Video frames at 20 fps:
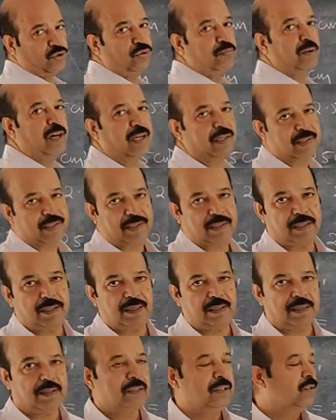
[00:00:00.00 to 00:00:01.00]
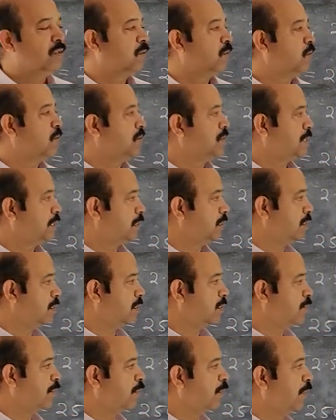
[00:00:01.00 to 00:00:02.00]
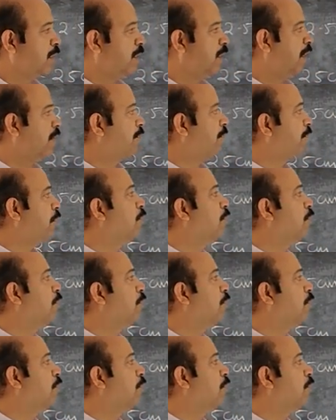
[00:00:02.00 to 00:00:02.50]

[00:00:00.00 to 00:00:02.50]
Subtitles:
2 marks questions point of